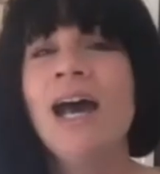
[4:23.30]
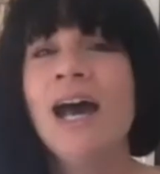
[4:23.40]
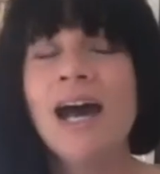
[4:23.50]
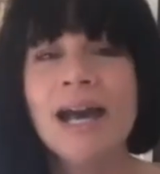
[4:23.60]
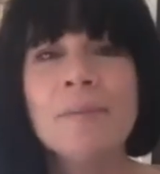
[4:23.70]

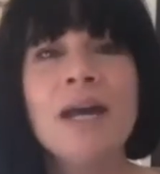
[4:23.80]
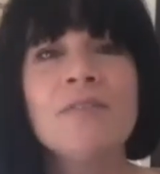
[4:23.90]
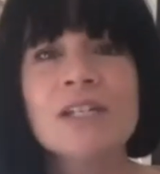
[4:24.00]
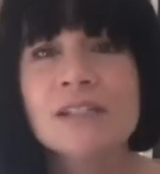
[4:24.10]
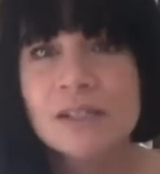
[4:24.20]
I am
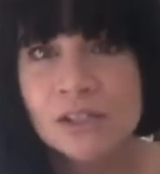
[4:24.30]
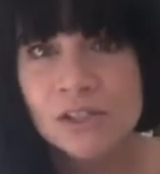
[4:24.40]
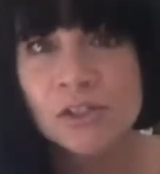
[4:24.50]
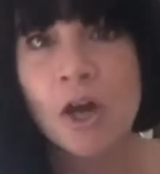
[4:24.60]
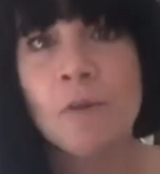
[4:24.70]
having
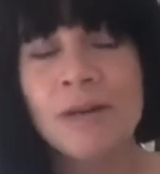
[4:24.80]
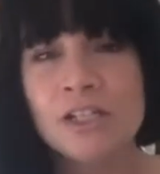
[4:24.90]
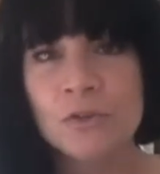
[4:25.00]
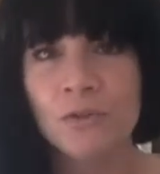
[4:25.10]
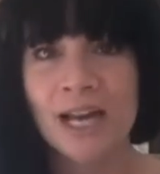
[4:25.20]
so
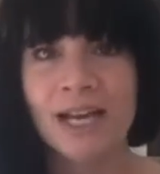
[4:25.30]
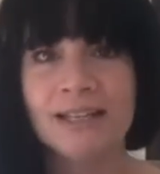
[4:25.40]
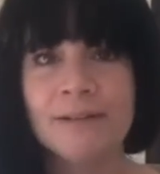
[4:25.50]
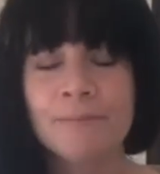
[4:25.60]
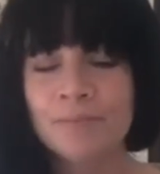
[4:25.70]
much
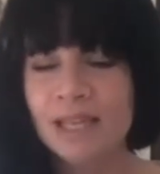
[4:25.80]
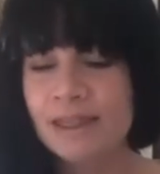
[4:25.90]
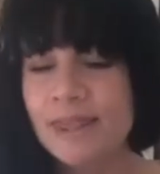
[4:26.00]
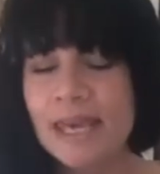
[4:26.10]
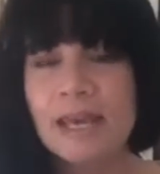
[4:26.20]
fun.
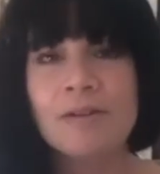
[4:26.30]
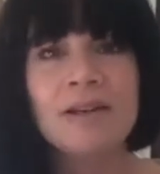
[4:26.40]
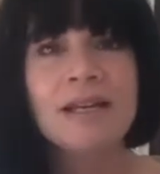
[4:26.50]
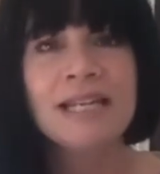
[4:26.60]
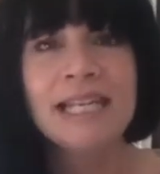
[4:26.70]
Their
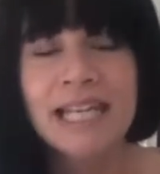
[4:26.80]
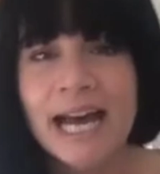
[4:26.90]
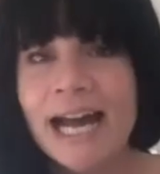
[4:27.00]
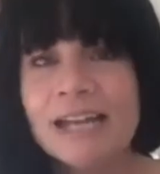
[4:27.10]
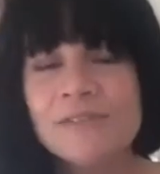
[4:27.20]

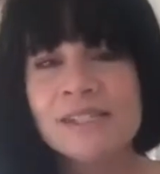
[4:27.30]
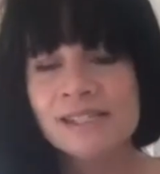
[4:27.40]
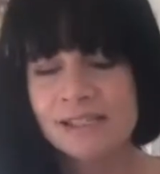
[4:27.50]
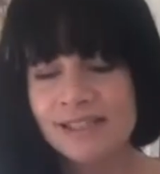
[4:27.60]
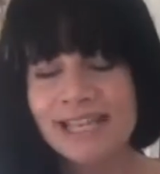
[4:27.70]
lives,
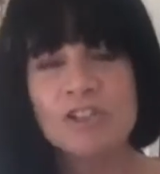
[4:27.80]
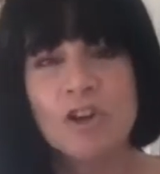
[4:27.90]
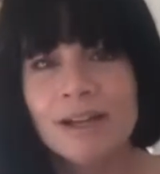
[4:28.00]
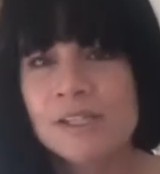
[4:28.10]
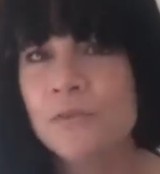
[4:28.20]
their
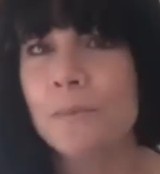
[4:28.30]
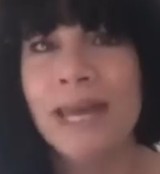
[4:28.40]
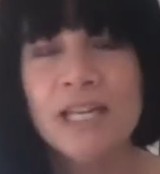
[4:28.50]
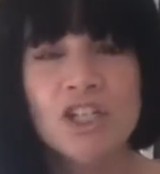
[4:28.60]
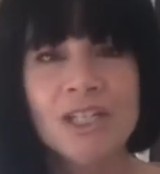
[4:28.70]

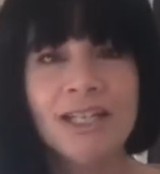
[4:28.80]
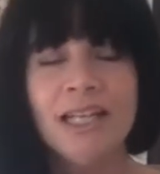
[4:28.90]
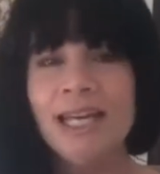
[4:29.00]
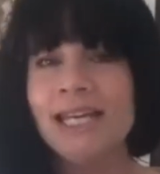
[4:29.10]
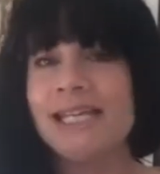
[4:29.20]
transformation
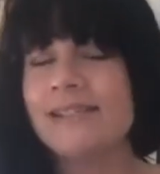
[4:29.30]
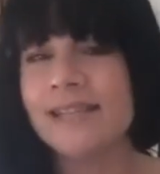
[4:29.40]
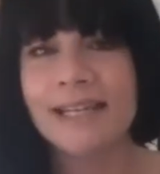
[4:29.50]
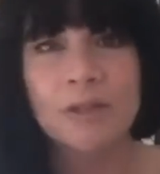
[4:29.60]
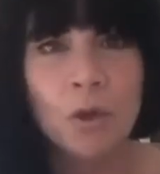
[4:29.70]
is
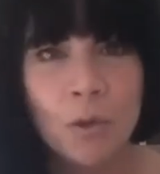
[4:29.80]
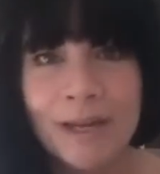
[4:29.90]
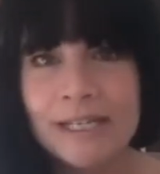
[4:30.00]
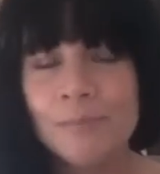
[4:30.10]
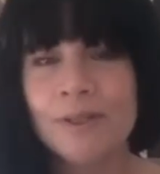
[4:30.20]

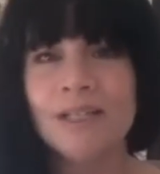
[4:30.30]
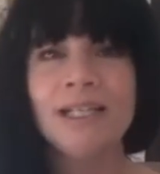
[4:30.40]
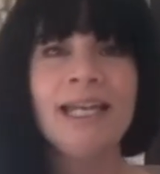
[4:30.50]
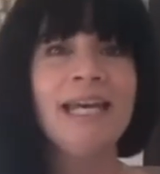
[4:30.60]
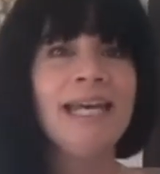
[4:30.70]
incredible.
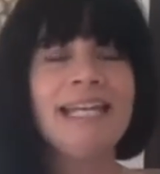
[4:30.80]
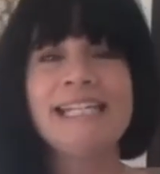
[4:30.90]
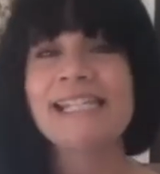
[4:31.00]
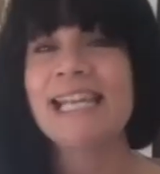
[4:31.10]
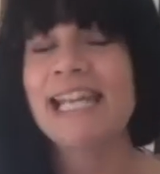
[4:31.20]
It
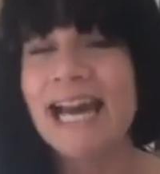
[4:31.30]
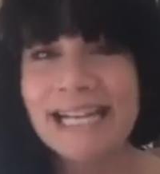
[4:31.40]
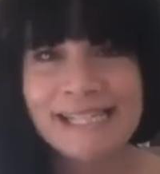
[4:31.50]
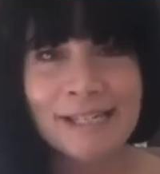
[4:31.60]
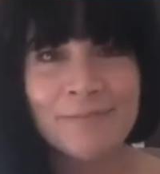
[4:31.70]
is
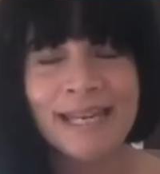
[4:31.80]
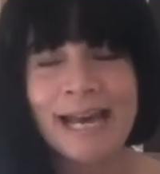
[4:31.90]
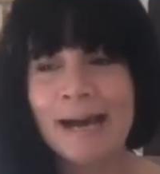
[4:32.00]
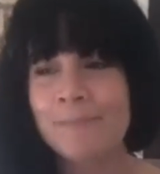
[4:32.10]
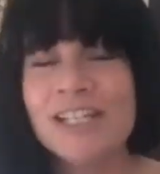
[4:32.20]
lighting me
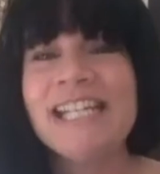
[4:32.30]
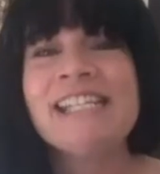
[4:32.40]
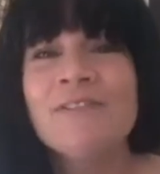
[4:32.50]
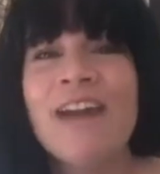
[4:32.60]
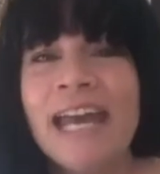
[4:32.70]
up. It's
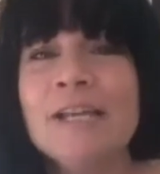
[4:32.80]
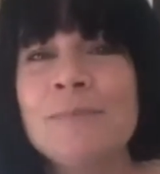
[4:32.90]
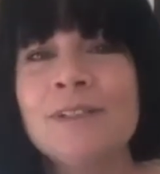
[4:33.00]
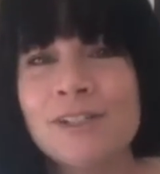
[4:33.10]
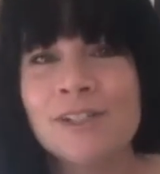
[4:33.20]

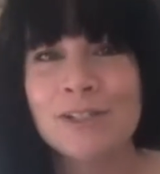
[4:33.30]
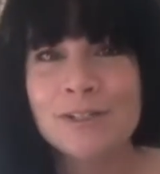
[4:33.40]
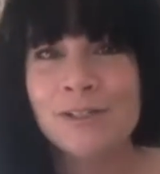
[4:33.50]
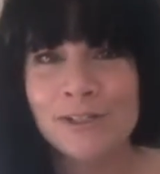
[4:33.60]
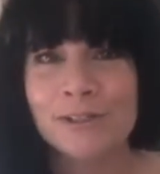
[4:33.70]
available to
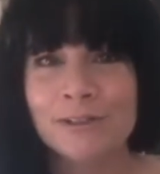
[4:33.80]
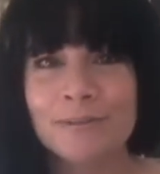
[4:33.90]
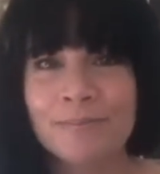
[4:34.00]
you too.